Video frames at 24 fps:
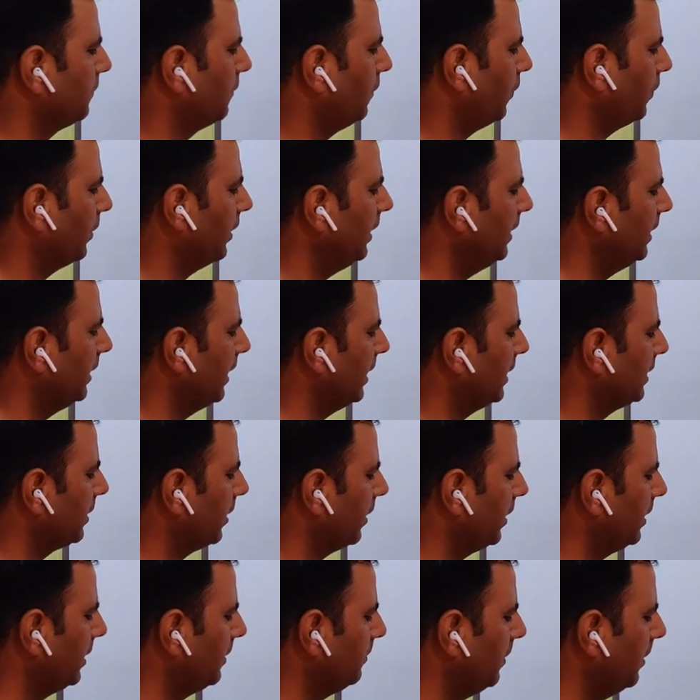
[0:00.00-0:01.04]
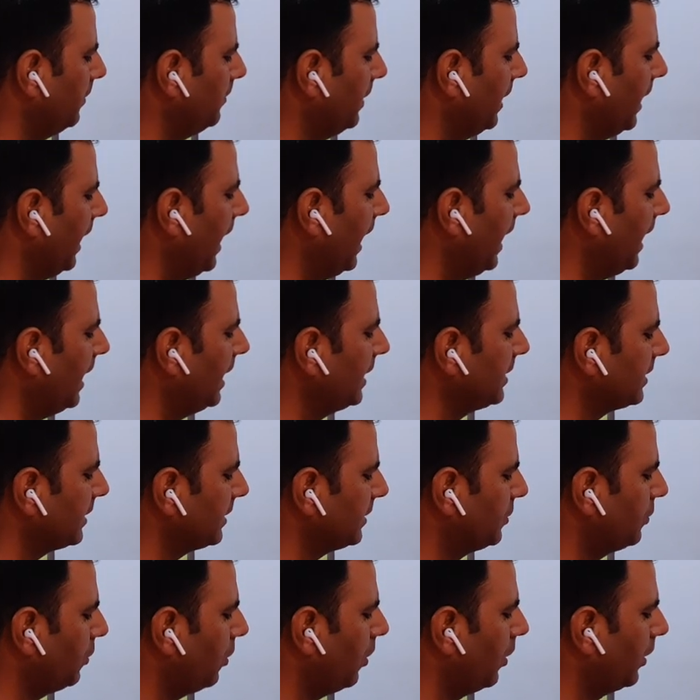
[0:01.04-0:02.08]
14 days, or it may be as
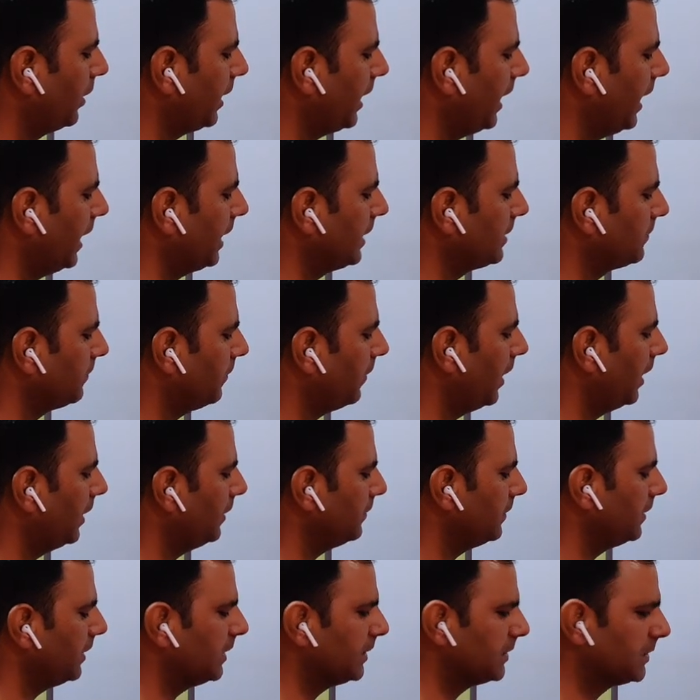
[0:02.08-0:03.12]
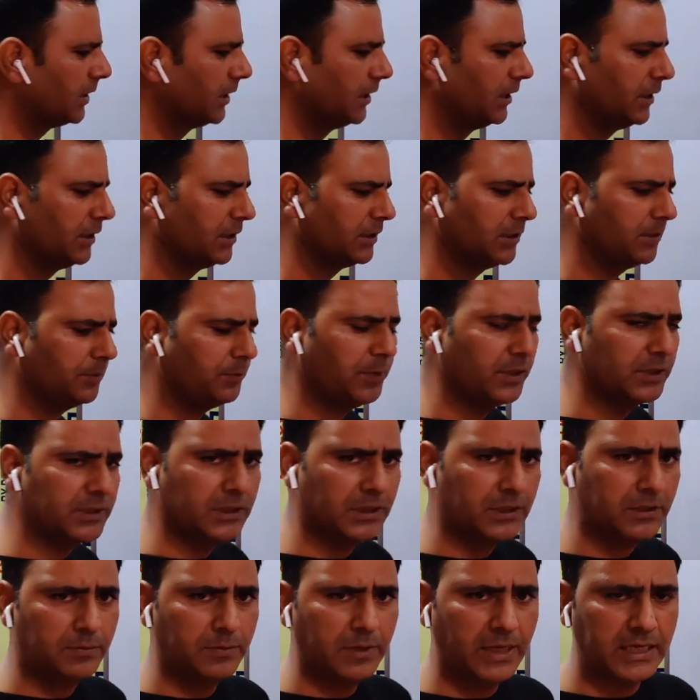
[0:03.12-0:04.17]
short as 5 days. The
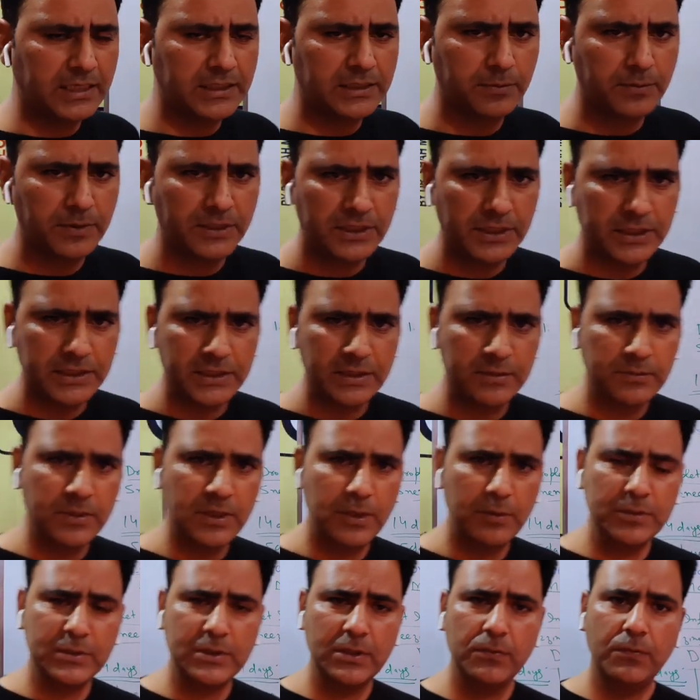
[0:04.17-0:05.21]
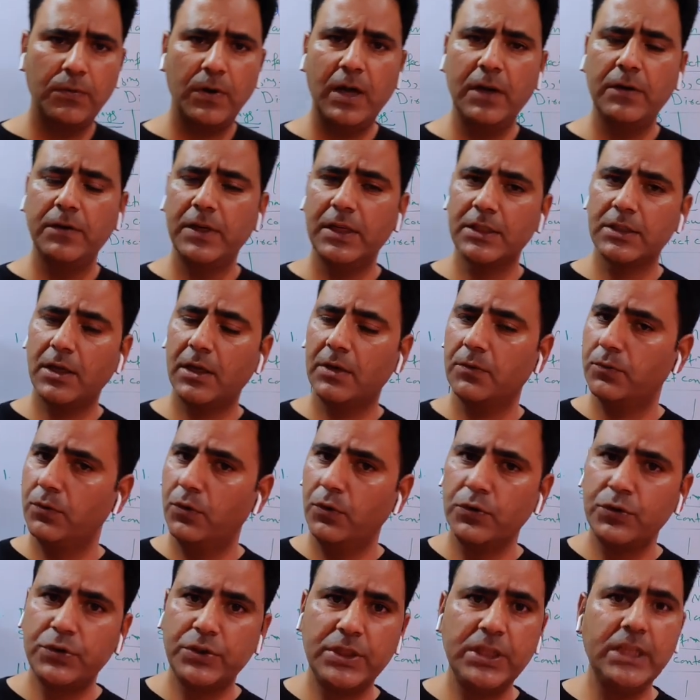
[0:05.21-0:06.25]
persons may exhibit the symptoms in 5 days or
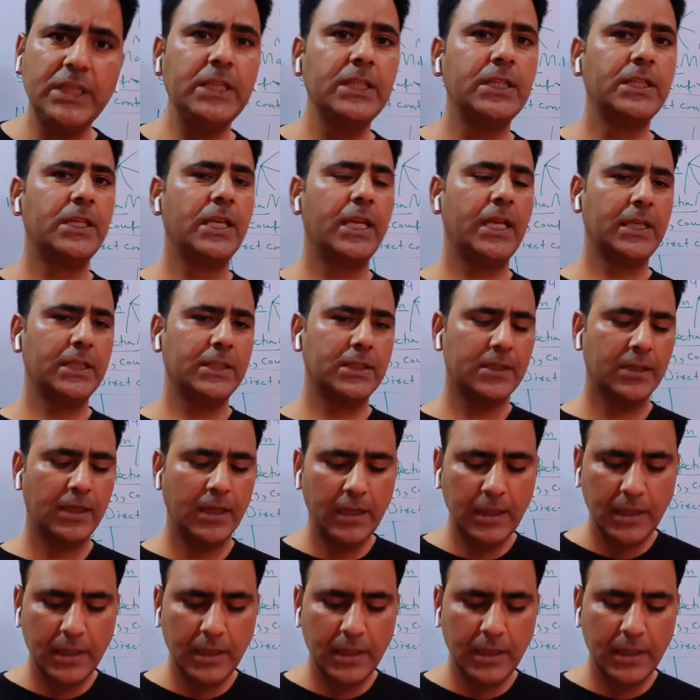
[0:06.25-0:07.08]
14 days.